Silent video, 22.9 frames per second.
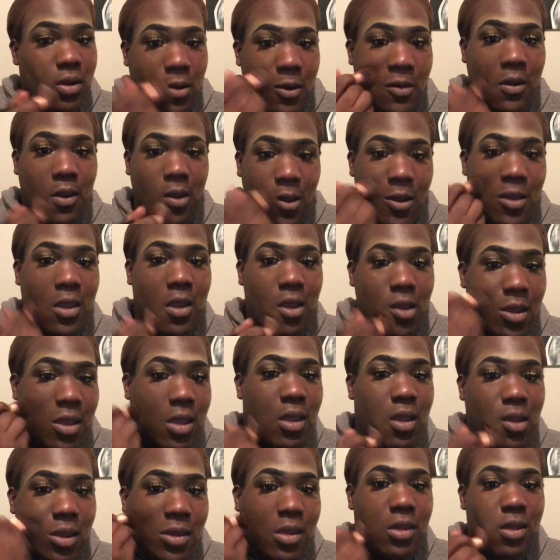And what I mean by the
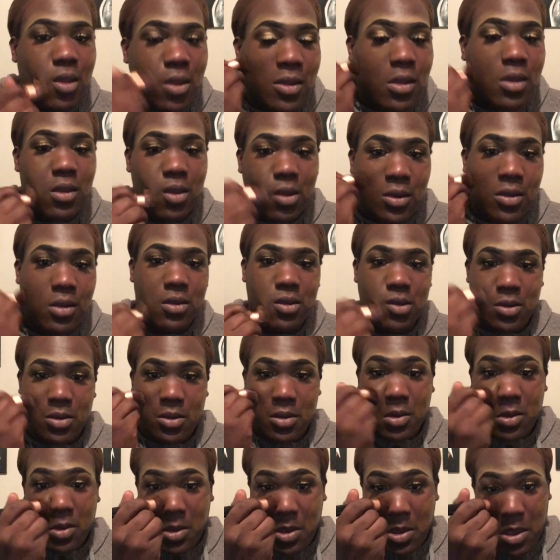foundation apply
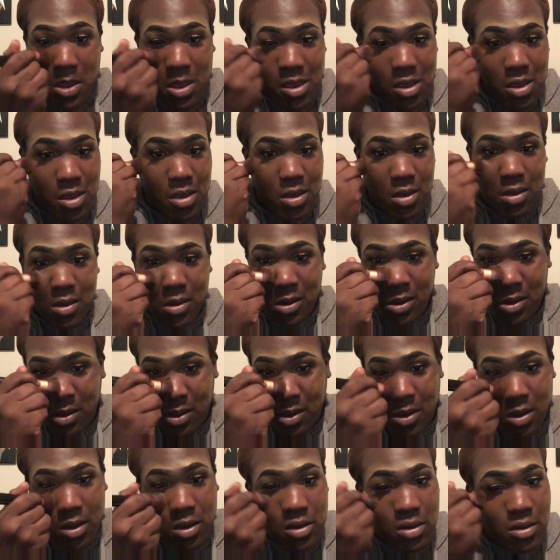brush to this is,
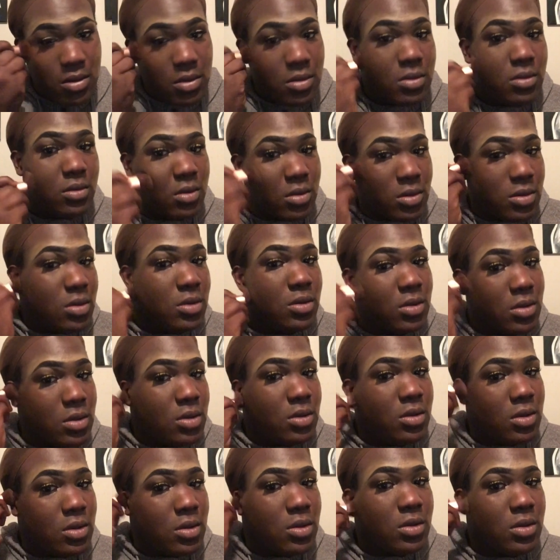it's
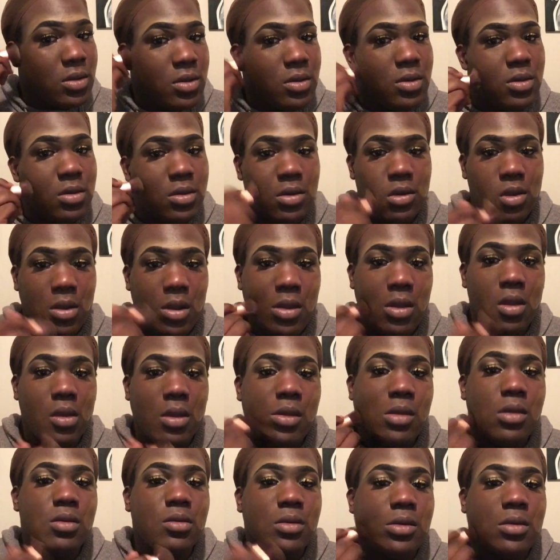actually not a foundation
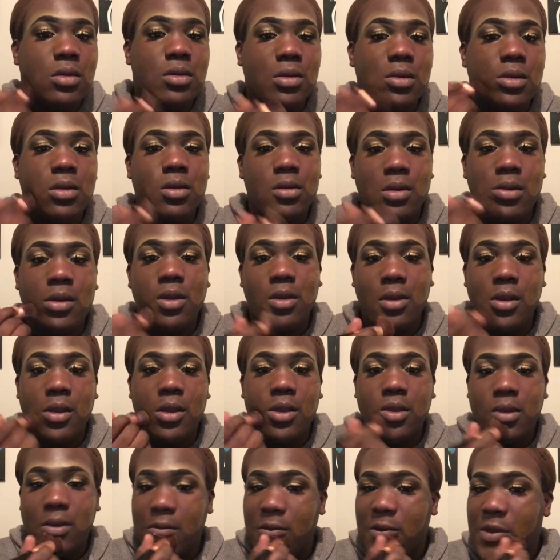brush,
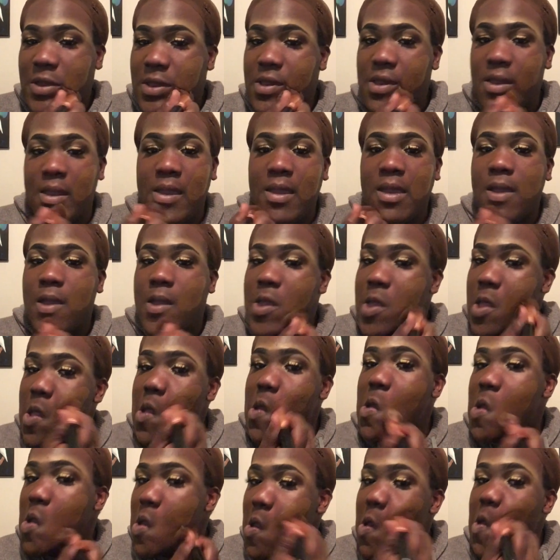but I've
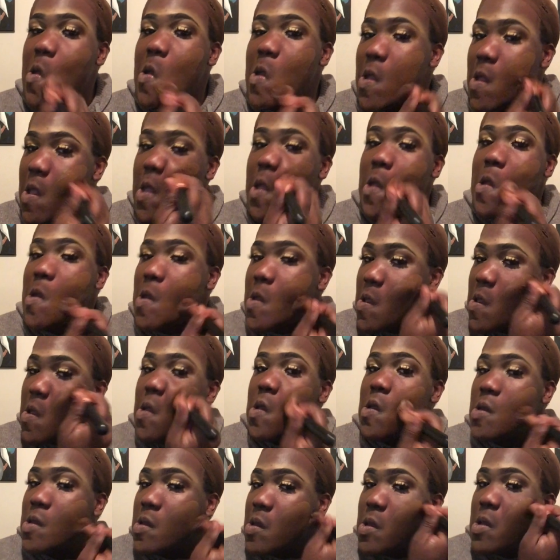used it and it
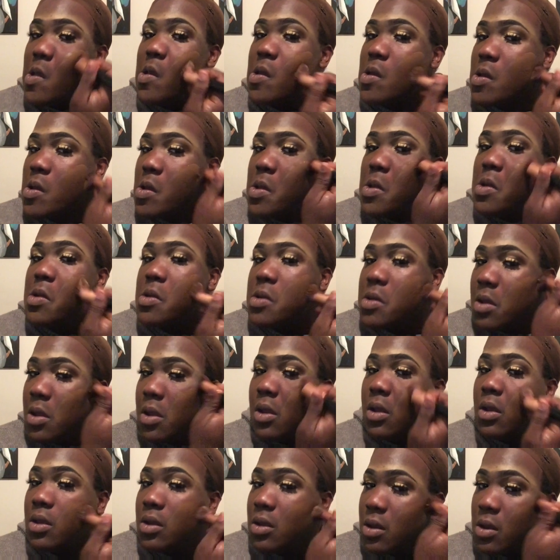works so, so
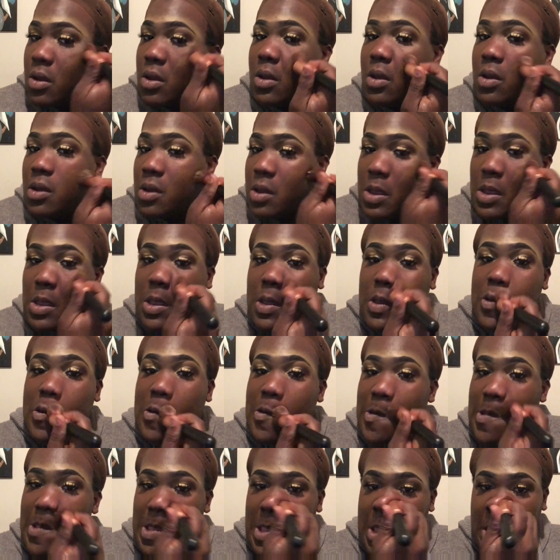well.
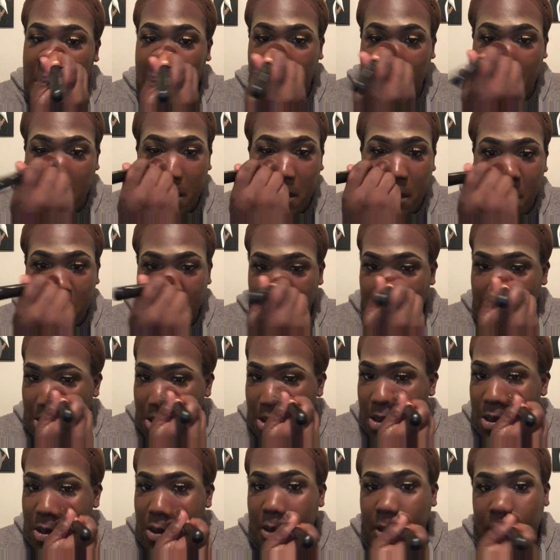It works better
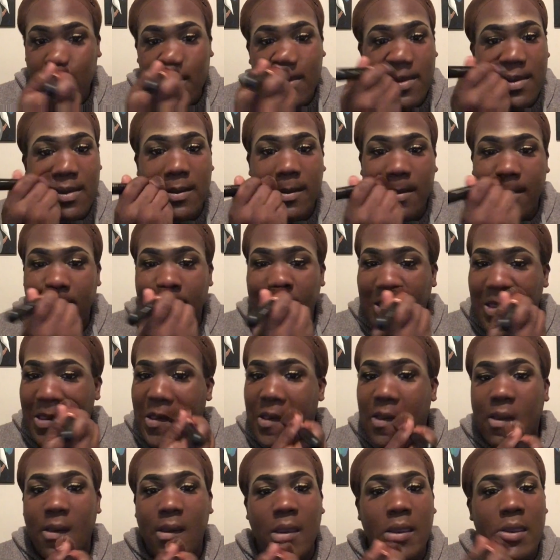than a sponge to me if you
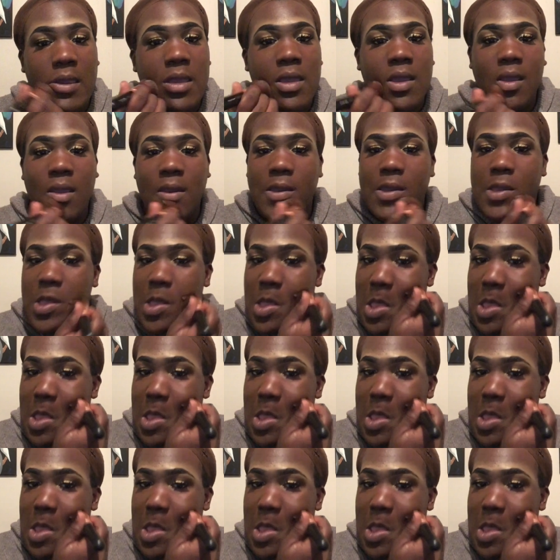ask me.